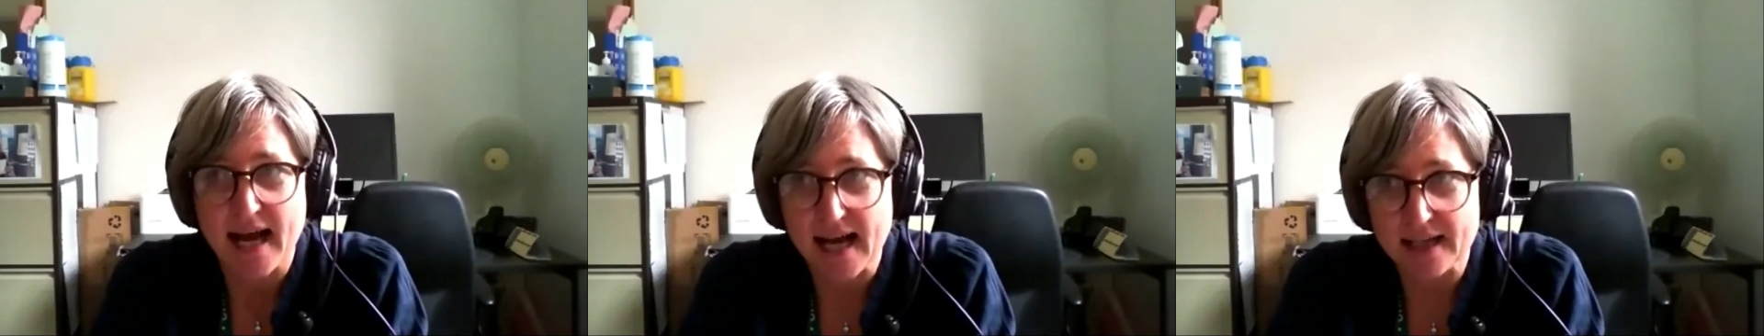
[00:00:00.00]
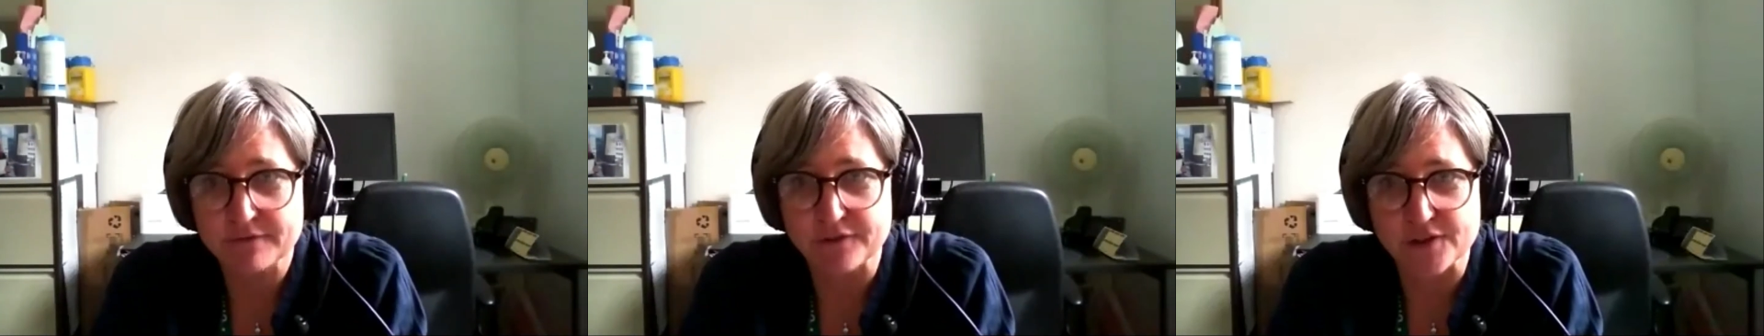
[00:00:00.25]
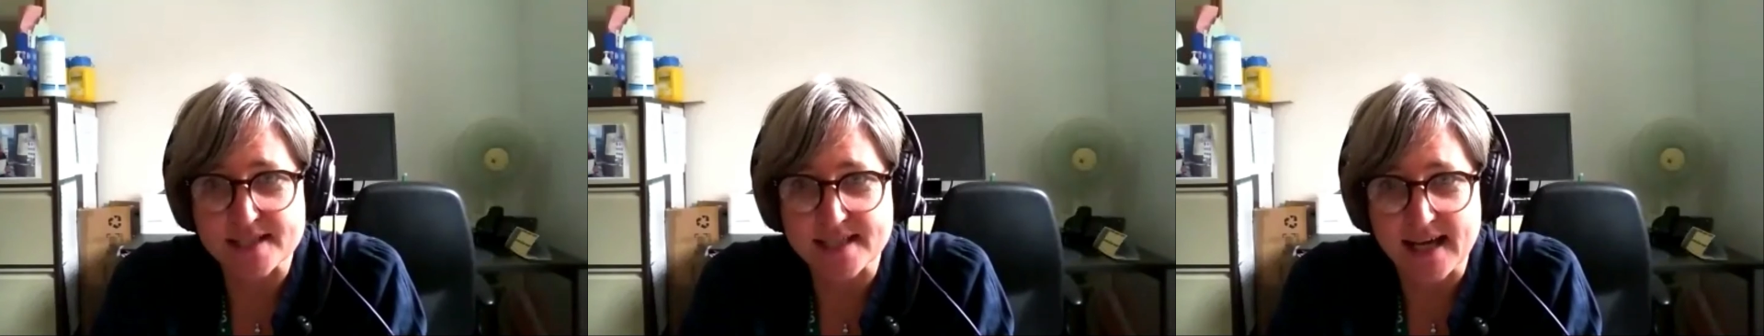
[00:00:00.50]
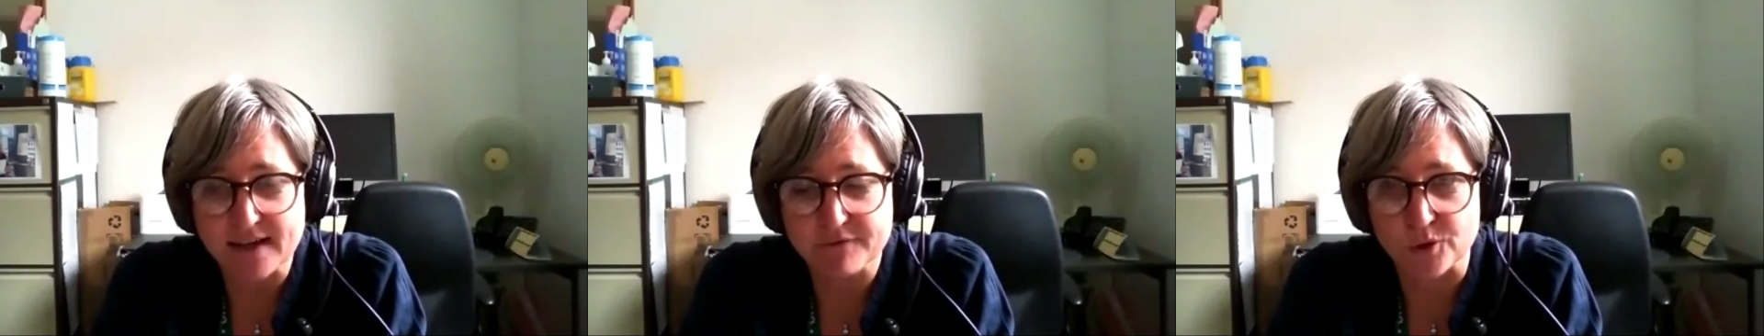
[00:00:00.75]
and for the
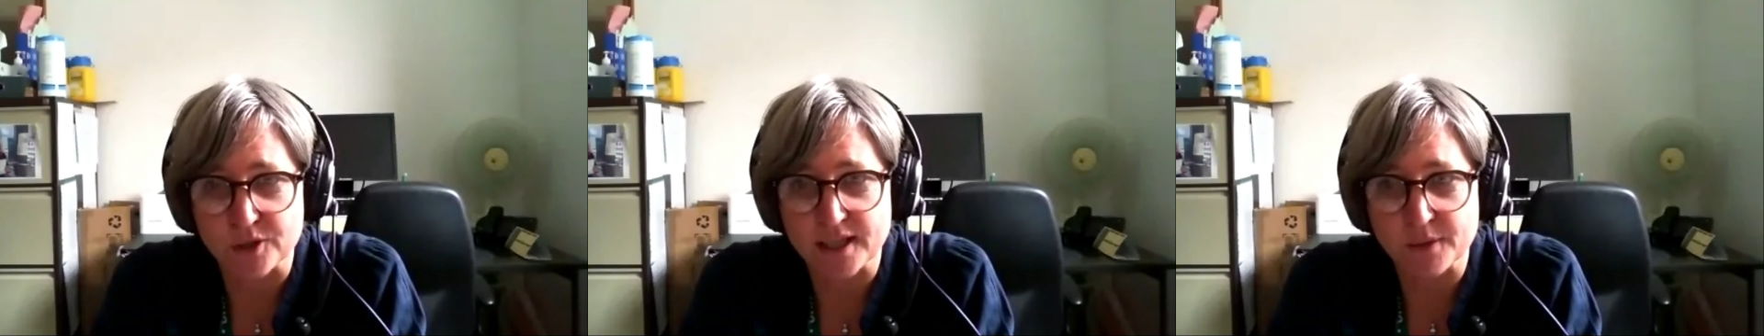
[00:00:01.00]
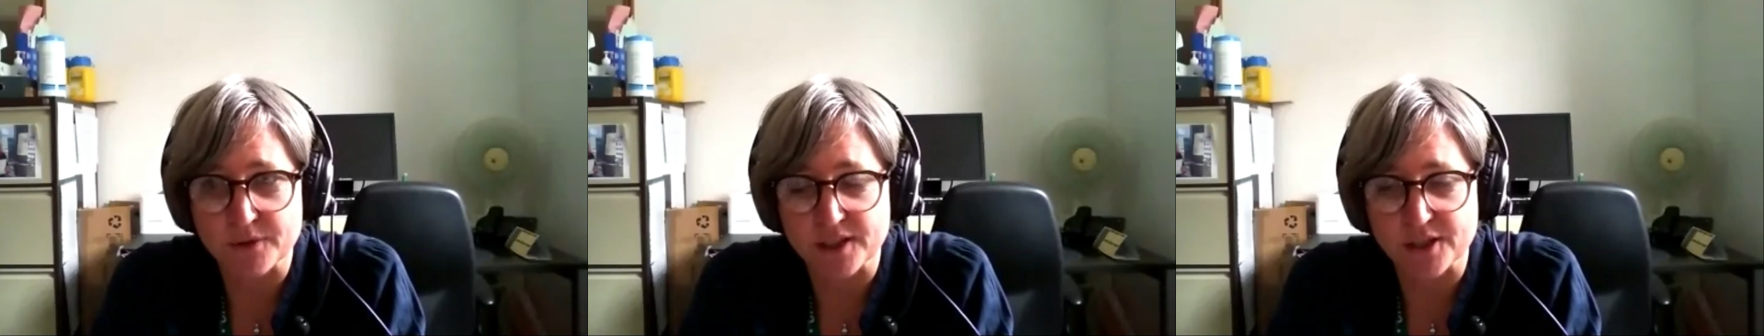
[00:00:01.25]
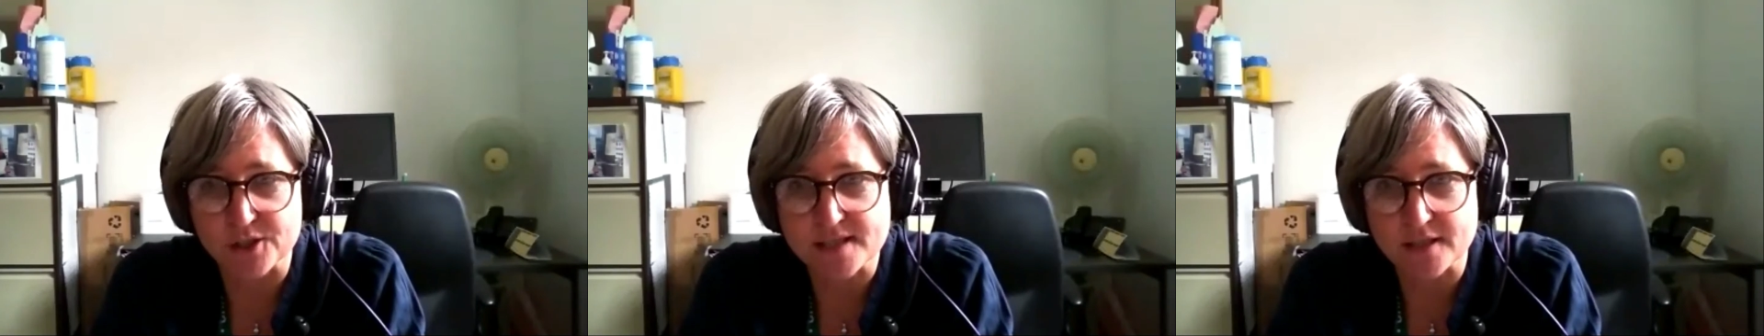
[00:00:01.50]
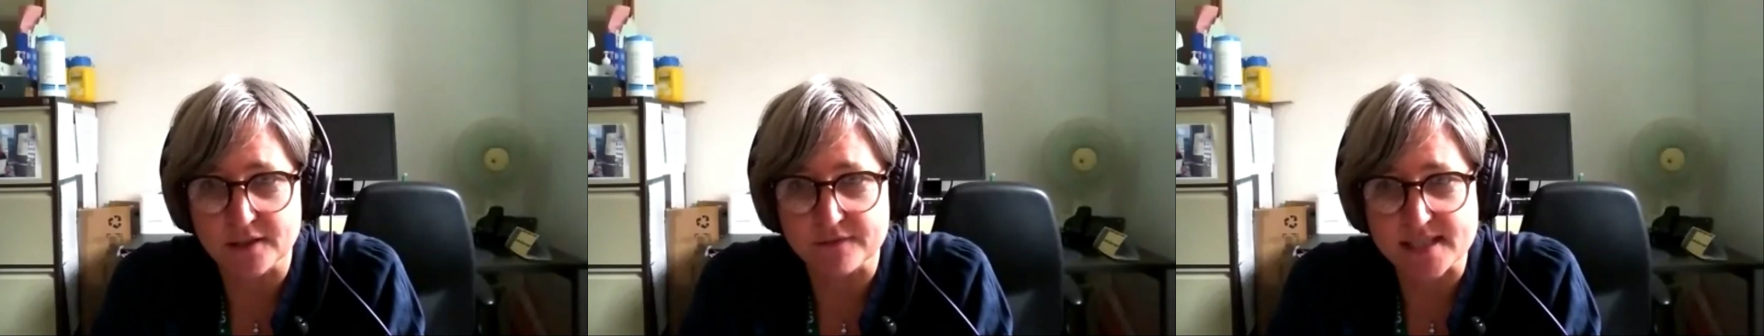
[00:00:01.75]
staff working within our
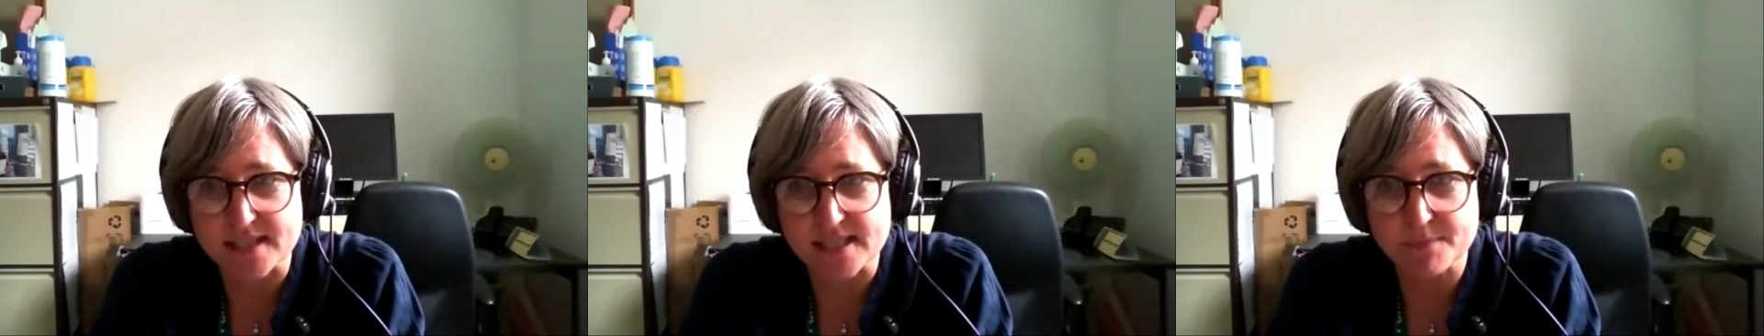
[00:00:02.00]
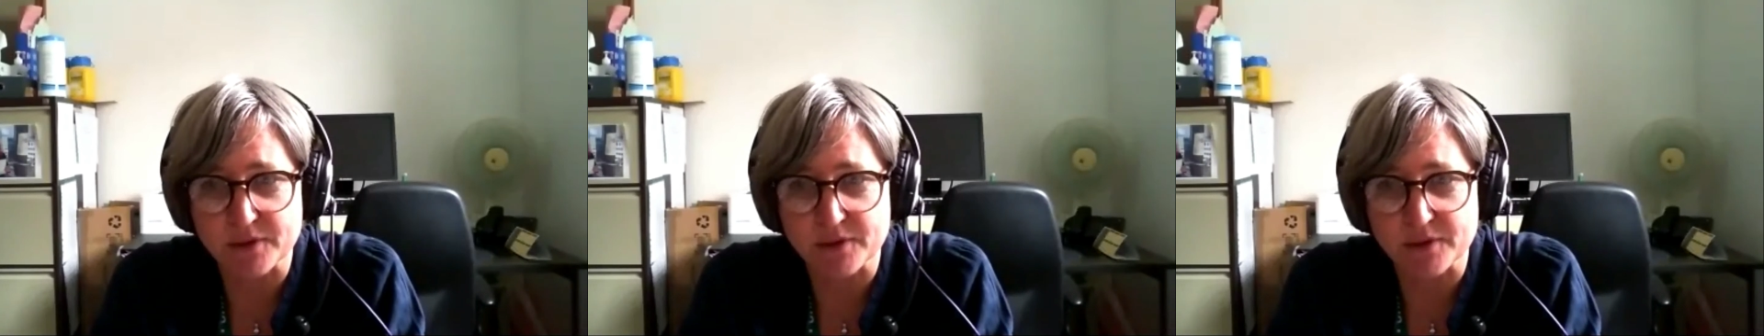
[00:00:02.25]
services.